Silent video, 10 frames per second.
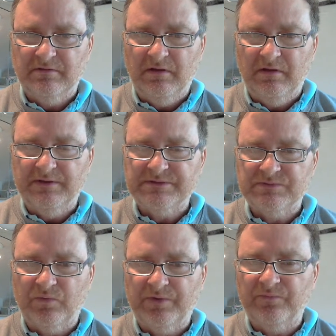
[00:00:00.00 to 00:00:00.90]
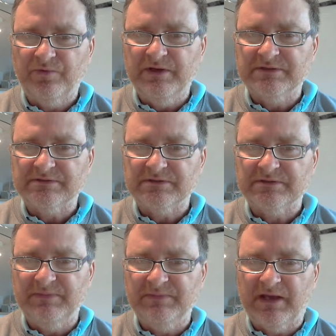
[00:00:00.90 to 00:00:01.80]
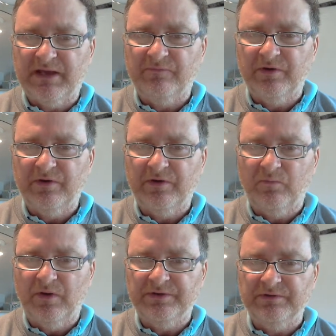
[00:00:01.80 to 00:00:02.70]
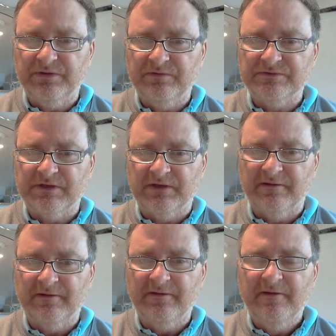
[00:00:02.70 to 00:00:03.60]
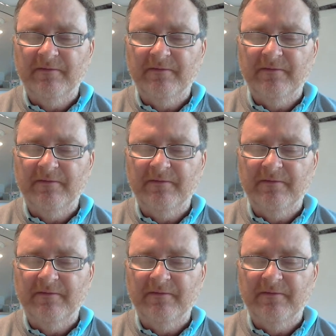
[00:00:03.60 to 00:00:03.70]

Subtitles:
and this is one reason to be careful about what you're using,